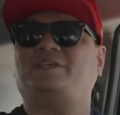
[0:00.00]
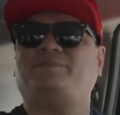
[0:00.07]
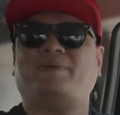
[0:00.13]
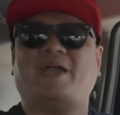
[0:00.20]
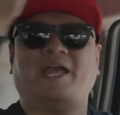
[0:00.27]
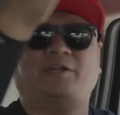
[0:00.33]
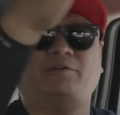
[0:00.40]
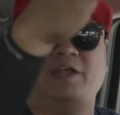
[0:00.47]
the
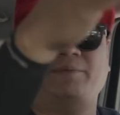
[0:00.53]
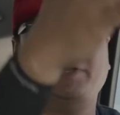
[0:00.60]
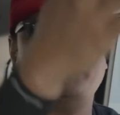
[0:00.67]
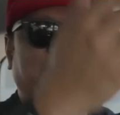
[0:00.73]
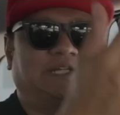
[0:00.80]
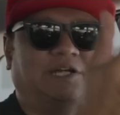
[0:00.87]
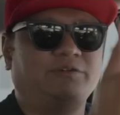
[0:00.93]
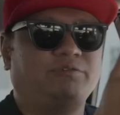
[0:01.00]
panoramic
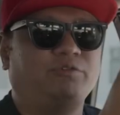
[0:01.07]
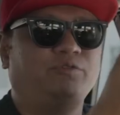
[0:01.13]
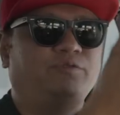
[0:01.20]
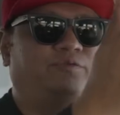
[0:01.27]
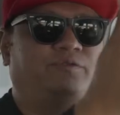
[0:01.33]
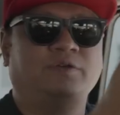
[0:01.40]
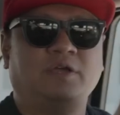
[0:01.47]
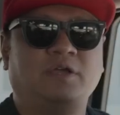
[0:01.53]
sunroof
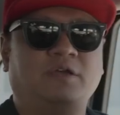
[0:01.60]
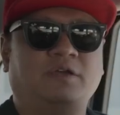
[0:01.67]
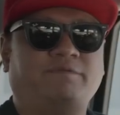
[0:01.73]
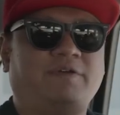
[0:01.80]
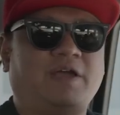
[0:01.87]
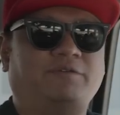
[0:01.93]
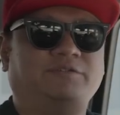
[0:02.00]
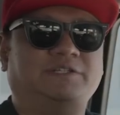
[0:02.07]

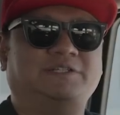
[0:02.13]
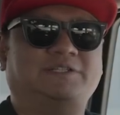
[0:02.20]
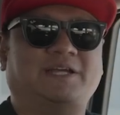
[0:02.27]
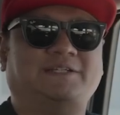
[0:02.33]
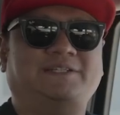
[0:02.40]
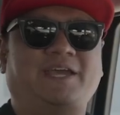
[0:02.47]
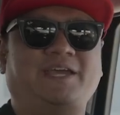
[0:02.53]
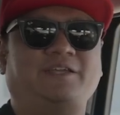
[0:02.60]
found in the
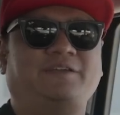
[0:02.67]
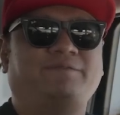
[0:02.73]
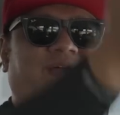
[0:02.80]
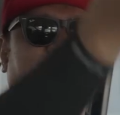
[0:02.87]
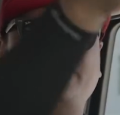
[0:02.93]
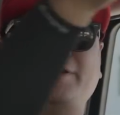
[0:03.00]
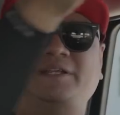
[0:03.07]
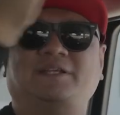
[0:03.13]
titanium
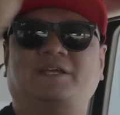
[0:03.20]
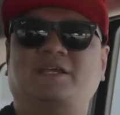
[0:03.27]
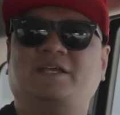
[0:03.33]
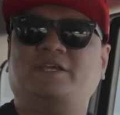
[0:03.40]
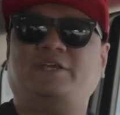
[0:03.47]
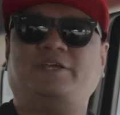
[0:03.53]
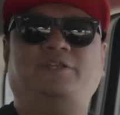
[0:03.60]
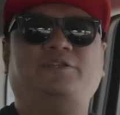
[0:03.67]
variant,
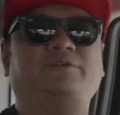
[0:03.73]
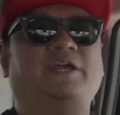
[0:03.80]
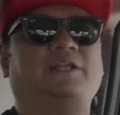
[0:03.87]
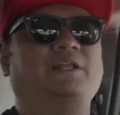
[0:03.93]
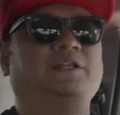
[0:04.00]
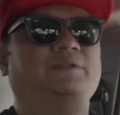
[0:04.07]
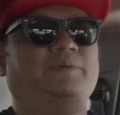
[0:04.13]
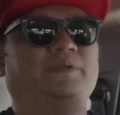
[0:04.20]
you do get
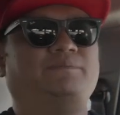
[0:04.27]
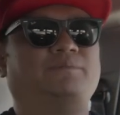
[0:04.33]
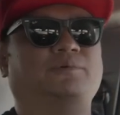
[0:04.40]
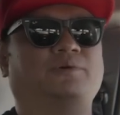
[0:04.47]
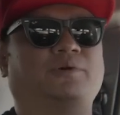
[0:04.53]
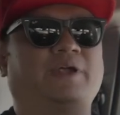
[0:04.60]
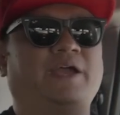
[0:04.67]
a little bit more